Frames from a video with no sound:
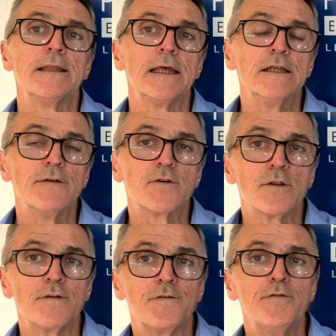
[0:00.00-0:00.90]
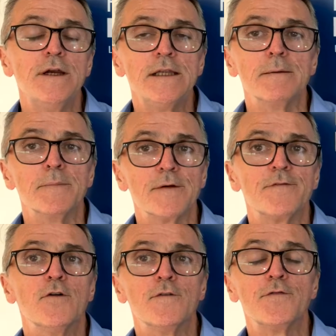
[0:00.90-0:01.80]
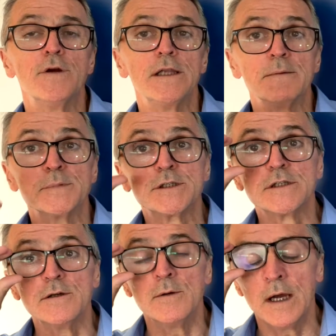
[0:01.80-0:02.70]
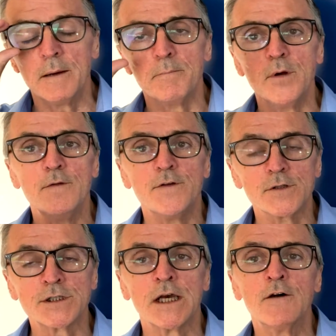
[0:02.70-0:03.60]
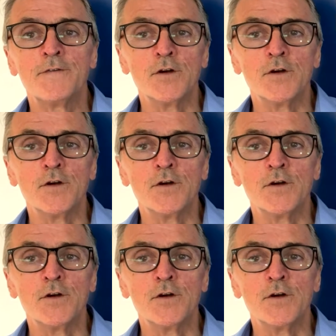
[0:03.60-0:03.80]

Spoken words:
then you've got the four freedoms to move yourself,